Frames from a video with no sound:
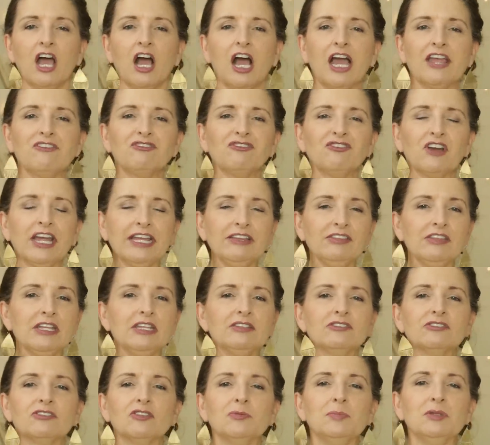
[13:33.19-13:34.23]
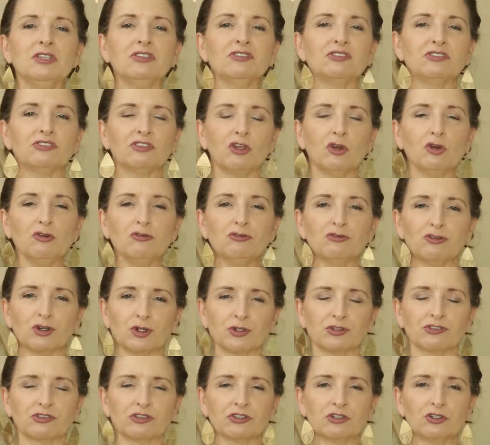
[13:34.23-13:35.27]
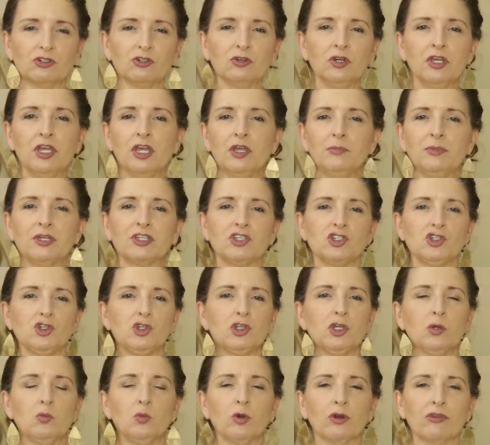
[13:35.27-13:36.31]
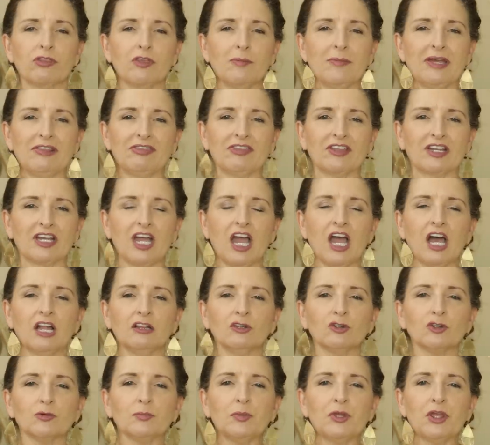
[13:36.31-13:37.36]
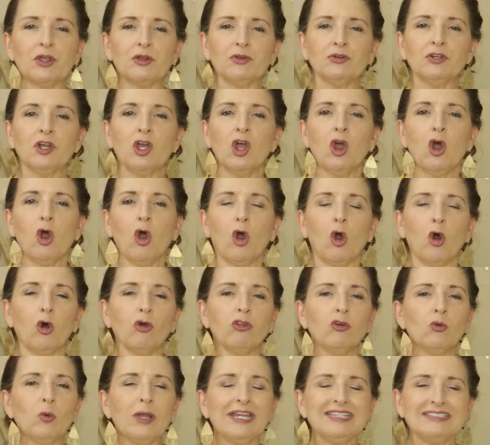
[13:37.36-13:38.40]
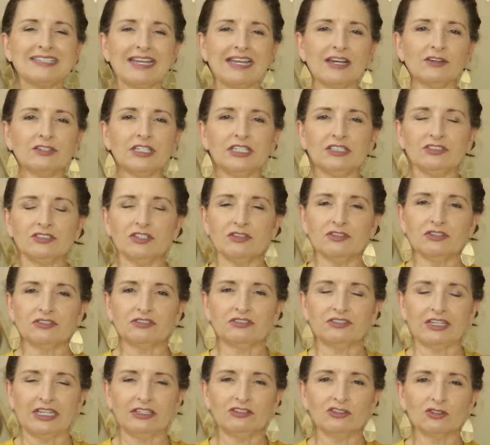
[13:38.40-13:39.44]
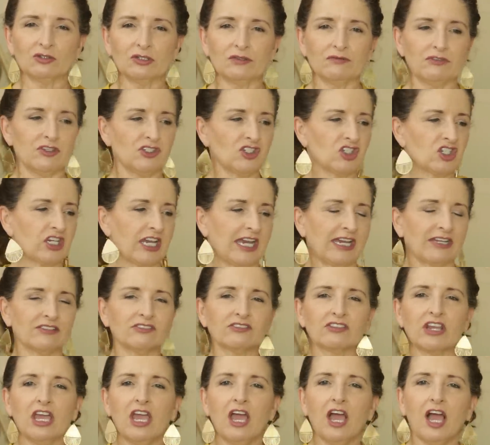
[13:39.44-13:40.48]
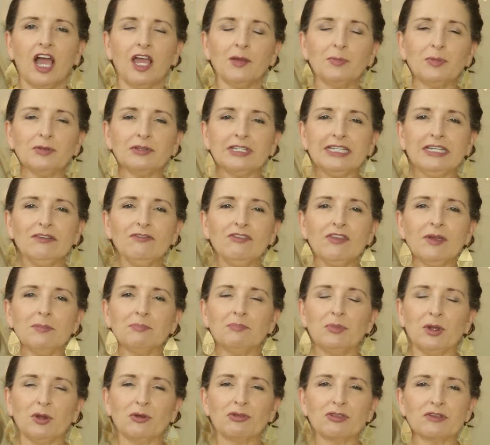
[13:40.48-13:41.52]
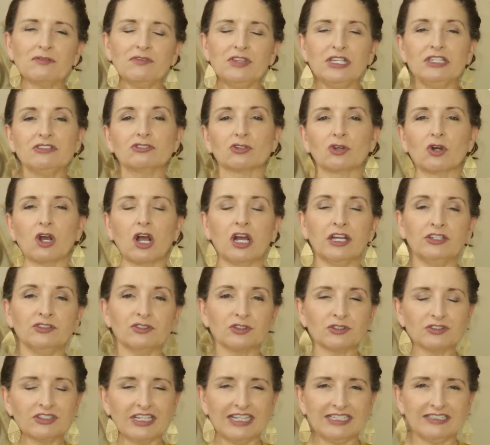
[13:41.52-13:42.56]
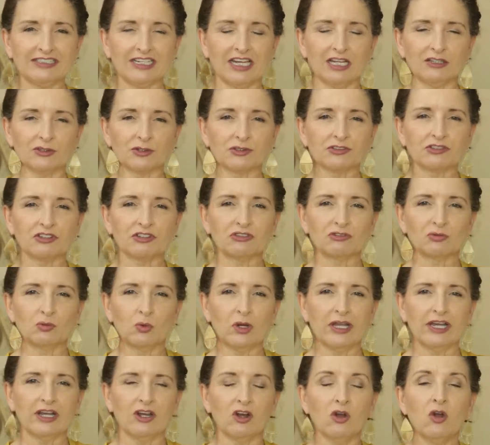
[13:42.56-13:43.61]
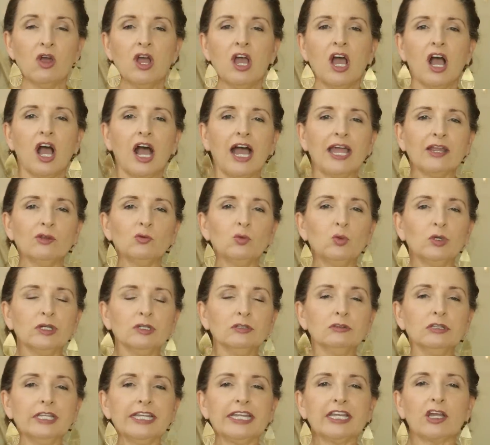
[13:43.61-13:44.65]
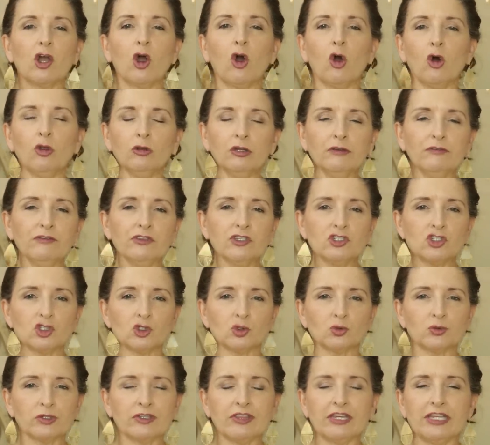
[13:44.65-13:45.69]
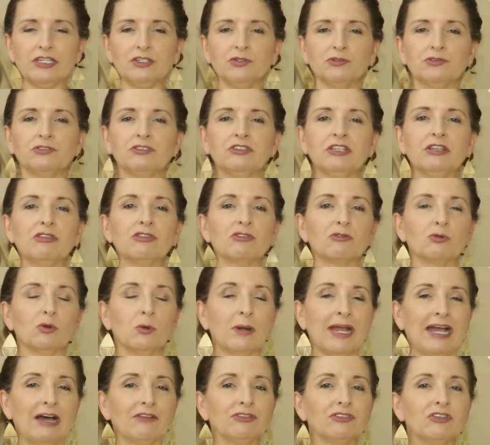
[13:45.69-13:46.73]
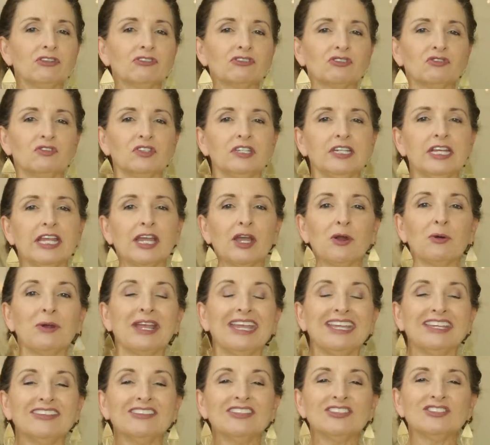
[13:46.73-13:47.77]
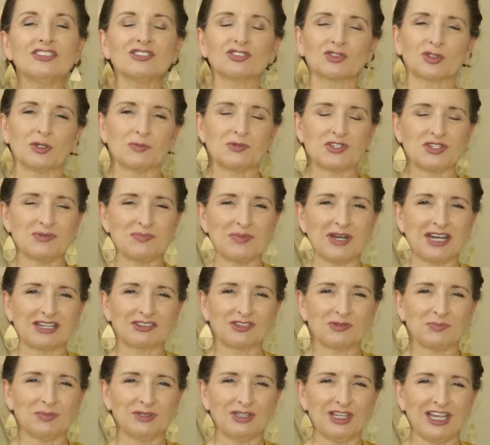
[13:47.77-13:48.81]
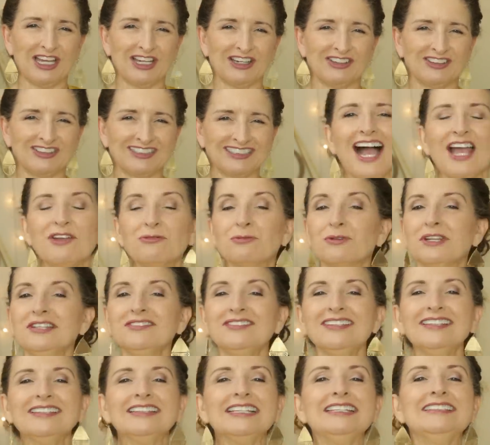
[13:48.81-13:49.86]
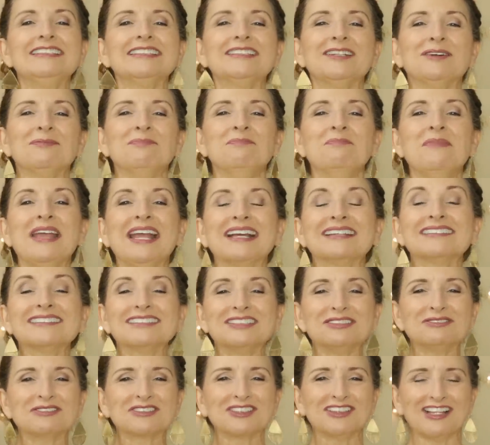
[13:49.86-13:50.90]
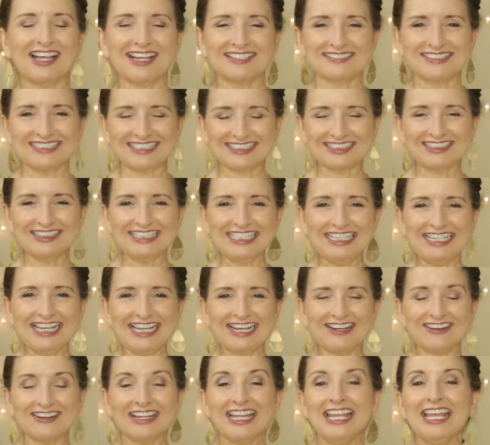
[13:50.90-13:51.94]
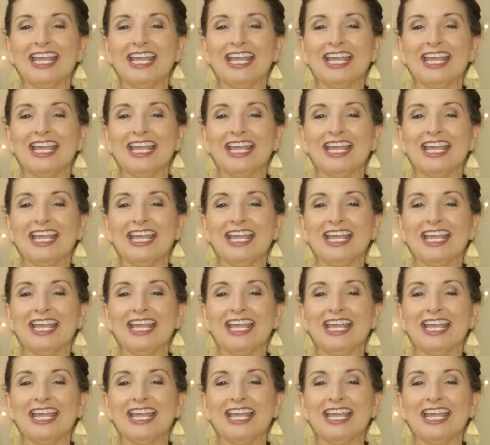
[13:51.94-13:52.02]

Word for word: I find these to be so versatile because you can wear them at the collarbone all the way down into the center of the chest. I believe that both of these are under $10 as well. I will link all of the jewelry that you see throughout this video in the description box below. I recently did a massive closet clean out.